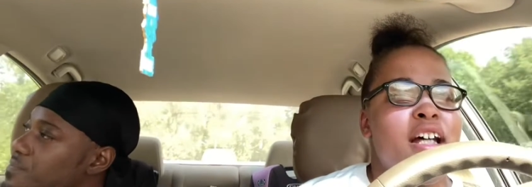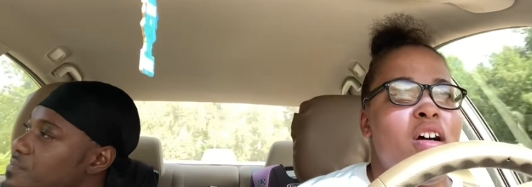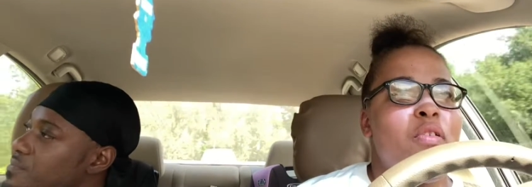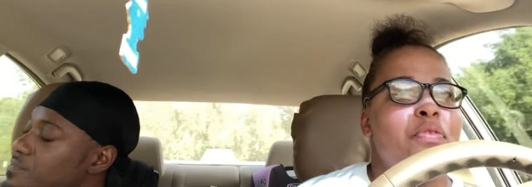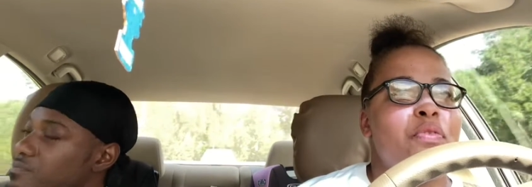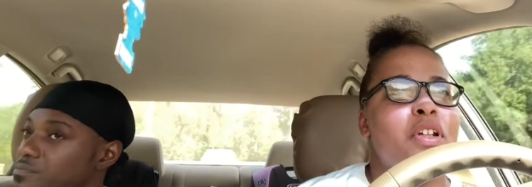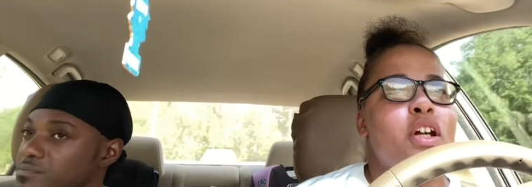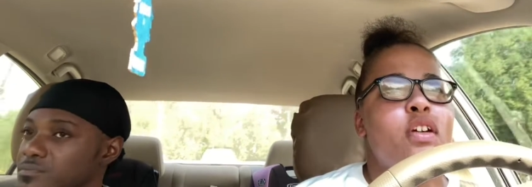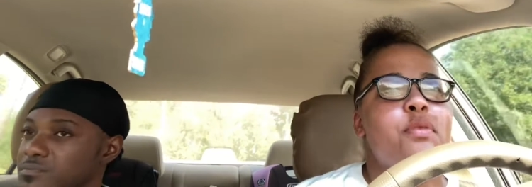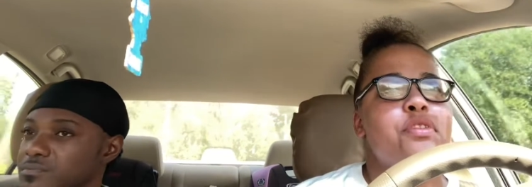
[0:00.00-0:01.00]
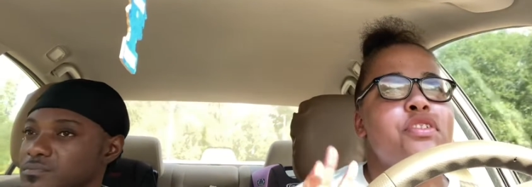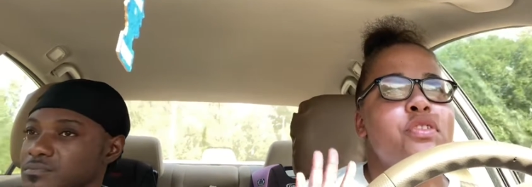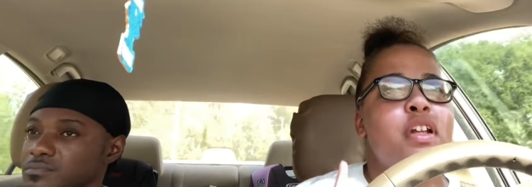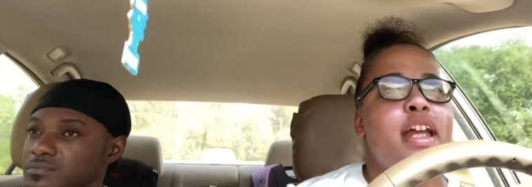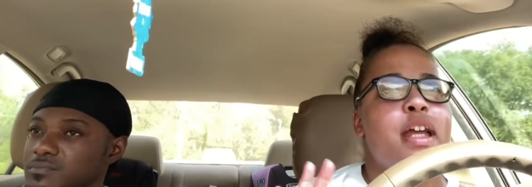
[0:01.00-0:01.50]
Speaker 1: off. Well, no, it was
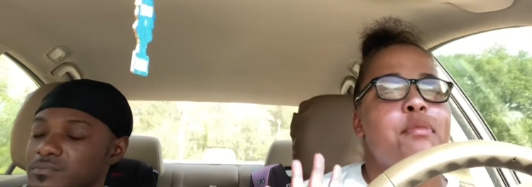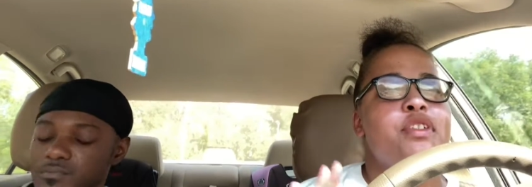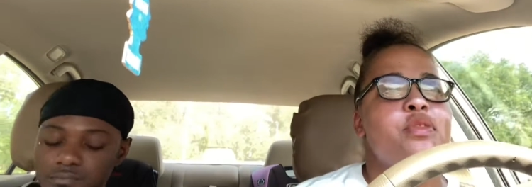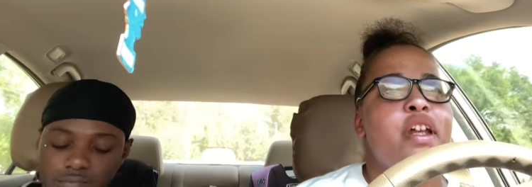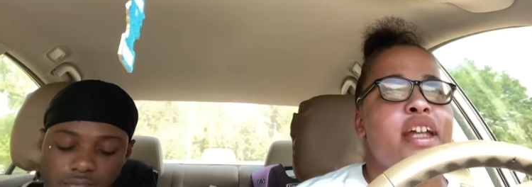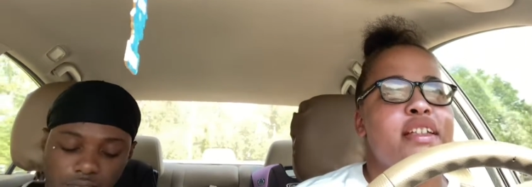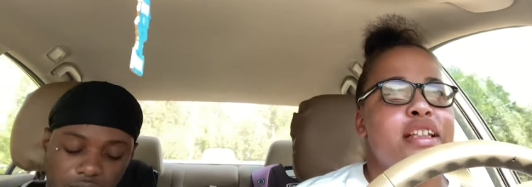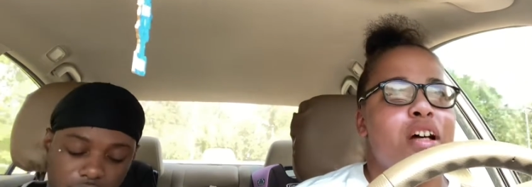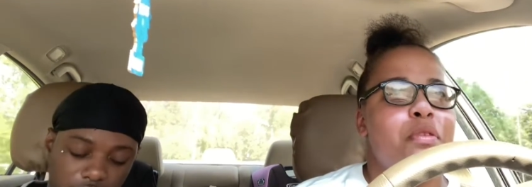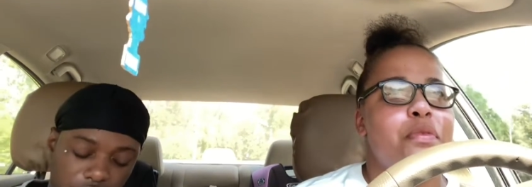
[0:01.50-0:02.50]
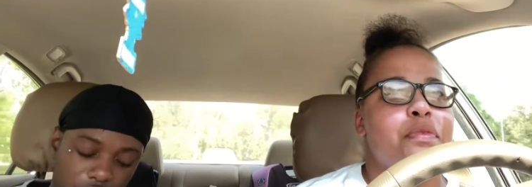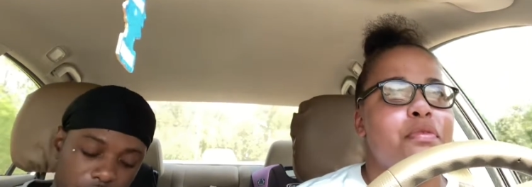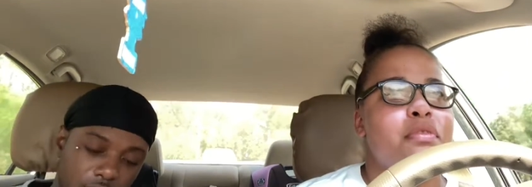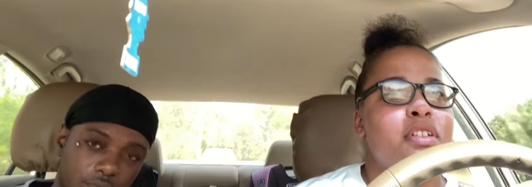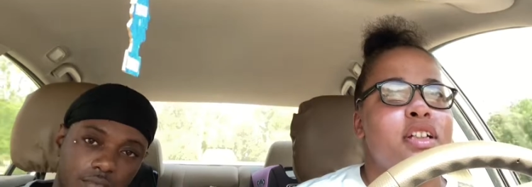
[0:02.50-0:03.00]
two. They gave me two days off.
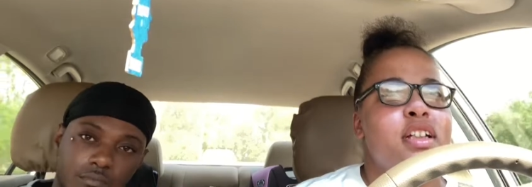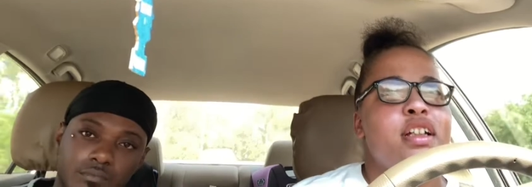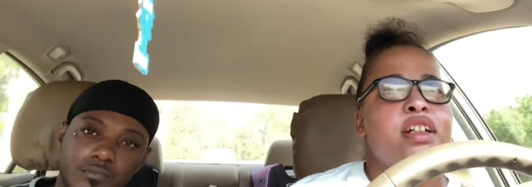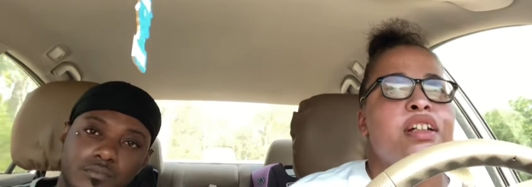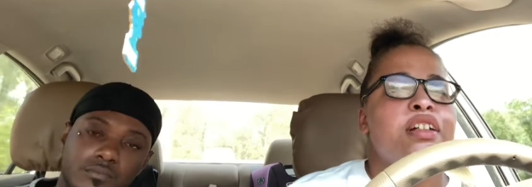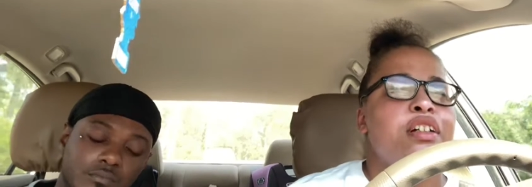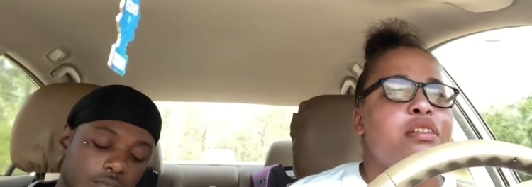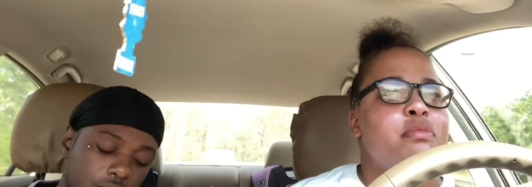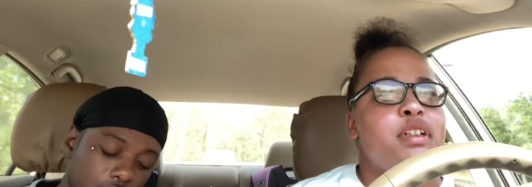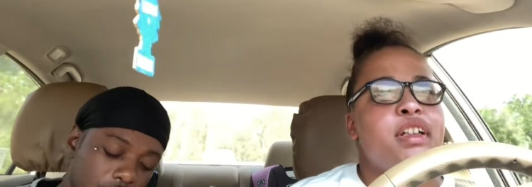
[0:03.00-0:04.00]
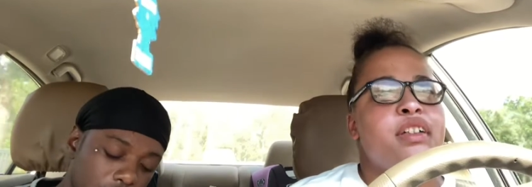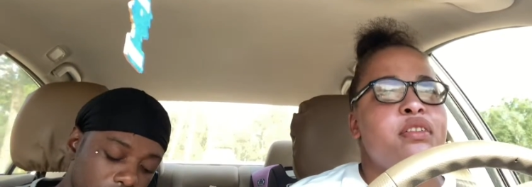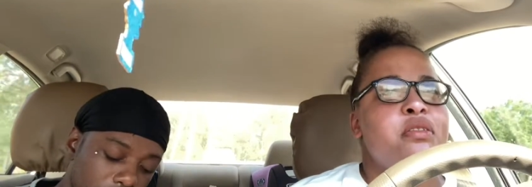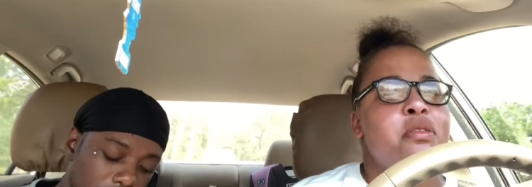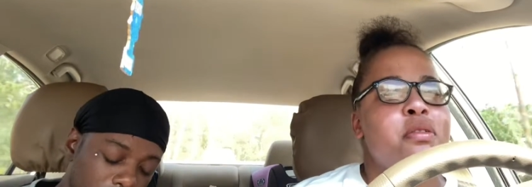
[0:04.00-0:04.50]
But
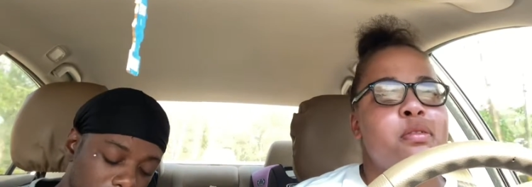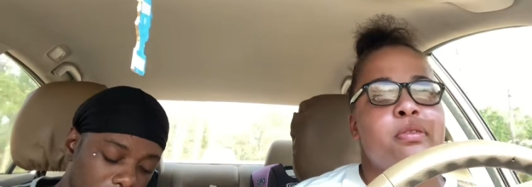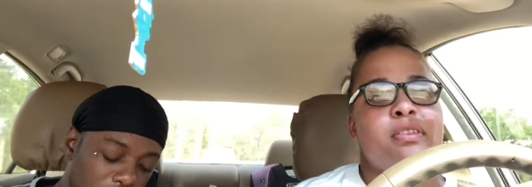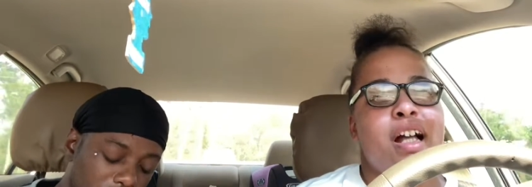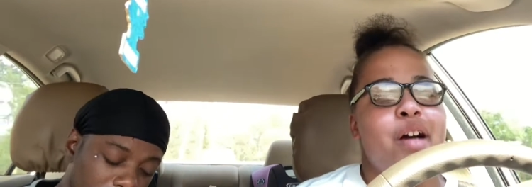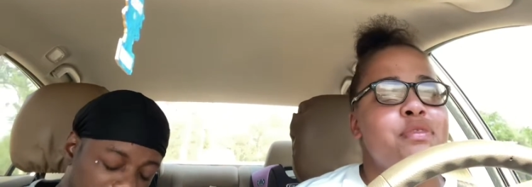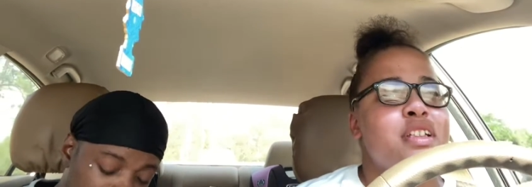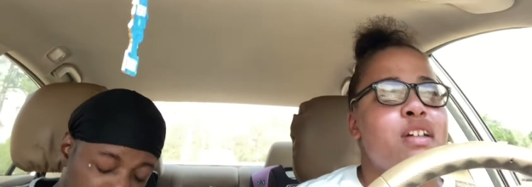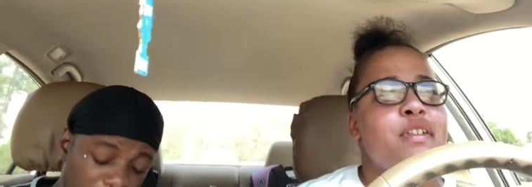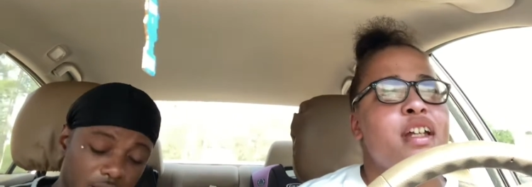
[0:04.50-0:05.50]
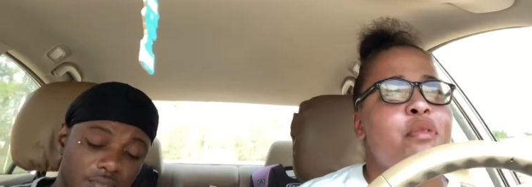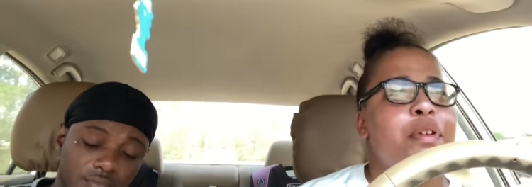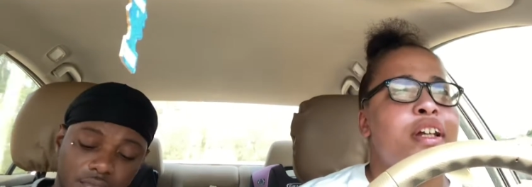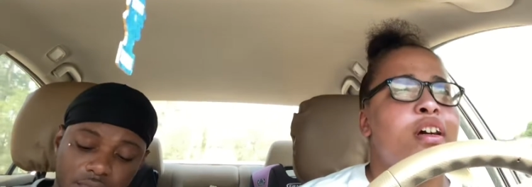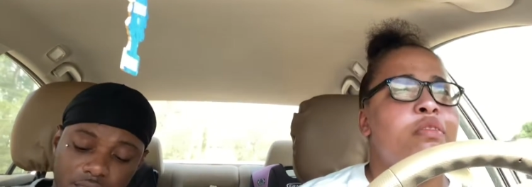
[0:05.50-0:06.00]
I was gonna get up
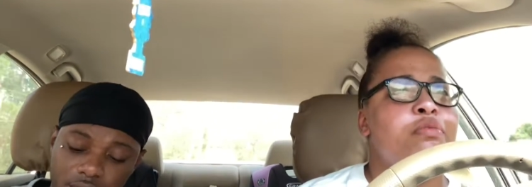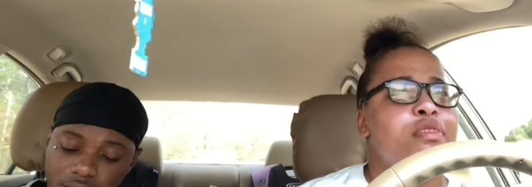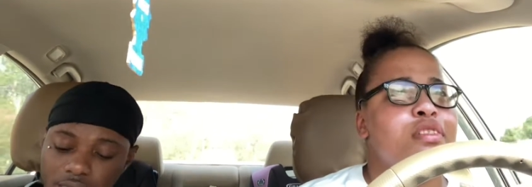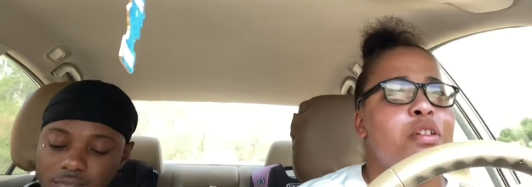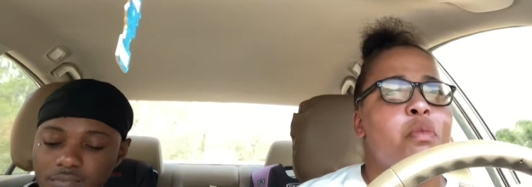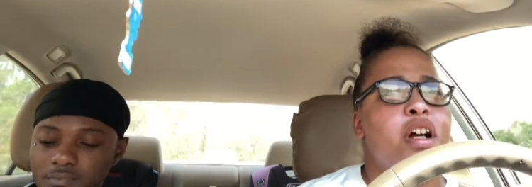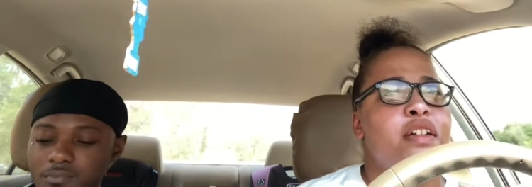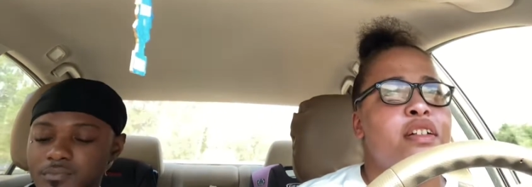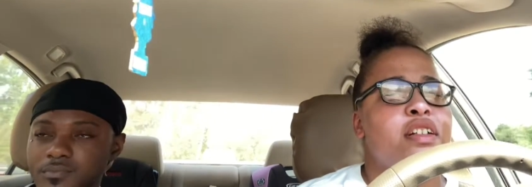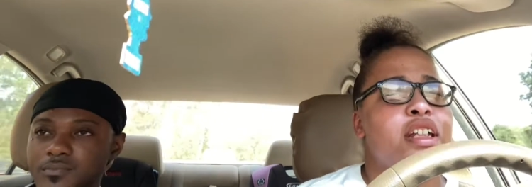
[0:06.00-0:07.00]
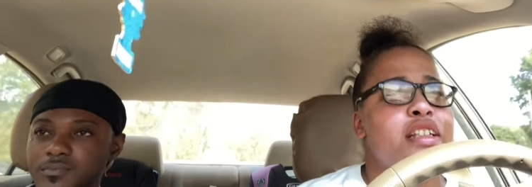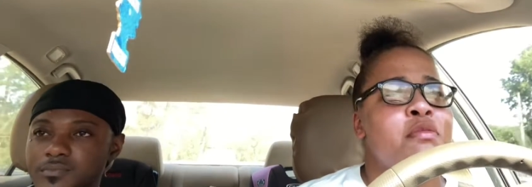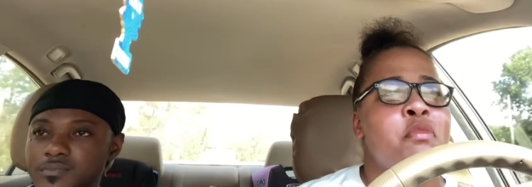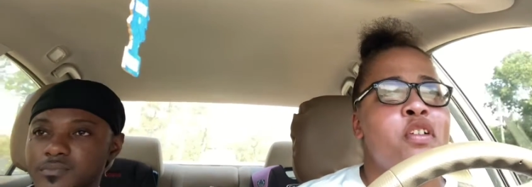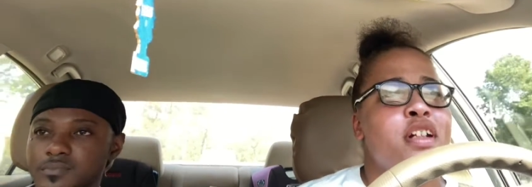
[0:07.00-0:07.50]
and go to work this
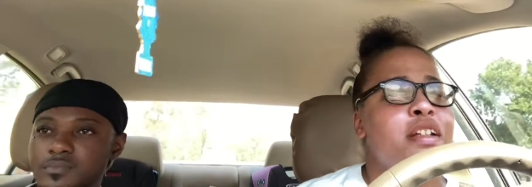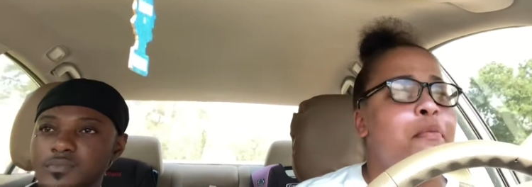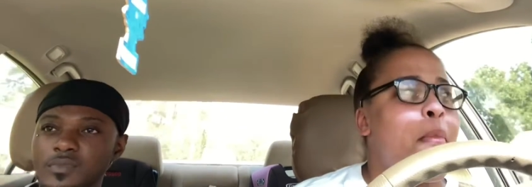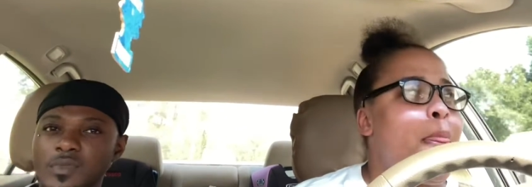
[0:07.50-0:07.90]
morning.